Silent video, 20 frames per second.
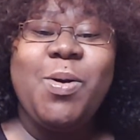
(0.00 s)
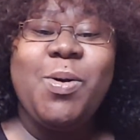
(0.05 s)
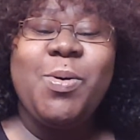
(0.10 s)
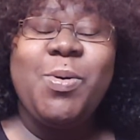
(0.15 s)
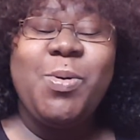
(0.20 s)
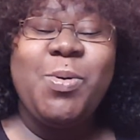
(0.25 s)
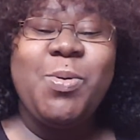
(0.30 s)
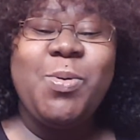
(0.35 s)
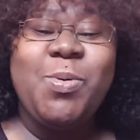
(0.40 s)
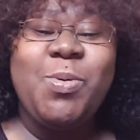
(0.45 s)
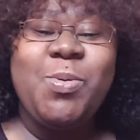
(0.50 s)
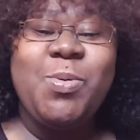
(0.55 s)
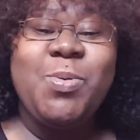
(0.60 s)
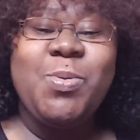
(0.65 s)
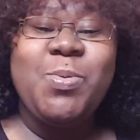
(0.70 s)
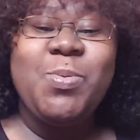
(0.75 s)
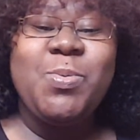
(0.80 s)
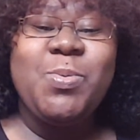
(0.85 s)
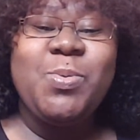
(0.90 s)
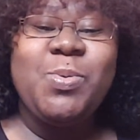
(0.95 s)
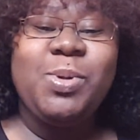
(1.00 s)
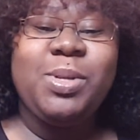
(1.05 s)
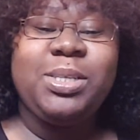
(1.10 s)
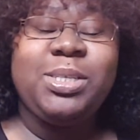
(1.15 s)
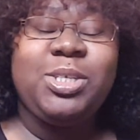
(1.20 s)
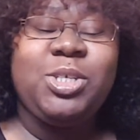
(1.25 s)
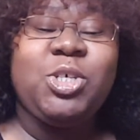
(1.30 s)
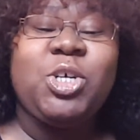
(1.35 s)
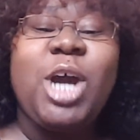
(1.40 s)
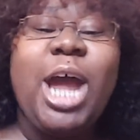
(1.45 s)

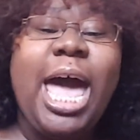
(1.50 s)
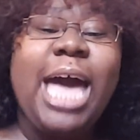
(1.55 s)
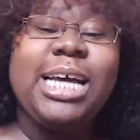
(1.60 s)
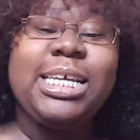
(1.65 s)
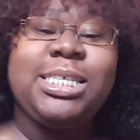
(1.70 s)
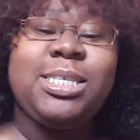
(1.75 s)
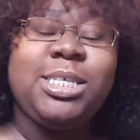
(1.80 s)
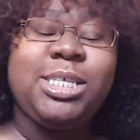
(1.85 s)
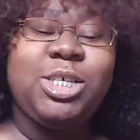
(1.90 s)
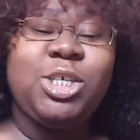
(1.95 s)
whose tracks